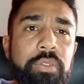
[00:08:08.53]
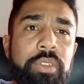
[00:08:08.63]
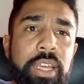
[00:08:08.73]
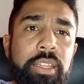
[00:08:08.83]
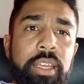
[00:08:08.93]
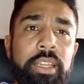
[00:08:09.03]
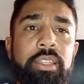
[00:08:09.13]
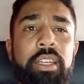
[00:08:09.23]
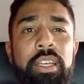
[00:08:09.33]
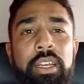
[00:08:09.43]
that.
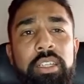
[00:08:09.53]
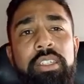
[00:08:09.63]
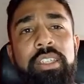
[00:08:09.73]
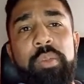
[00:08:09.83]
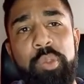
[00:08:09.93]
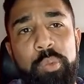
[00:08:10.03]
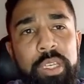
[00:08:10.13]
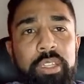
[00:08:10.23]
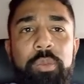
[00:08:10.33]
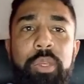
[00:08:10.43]
And it's just something we
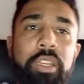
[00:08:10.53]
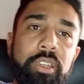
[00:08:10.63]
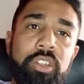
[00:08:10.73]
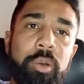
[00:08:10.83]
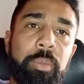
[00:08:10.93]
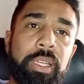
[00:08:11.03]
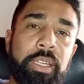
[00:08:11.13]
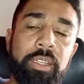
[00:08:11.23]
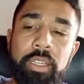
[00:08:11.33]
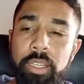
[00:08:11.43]
need to bring into our play.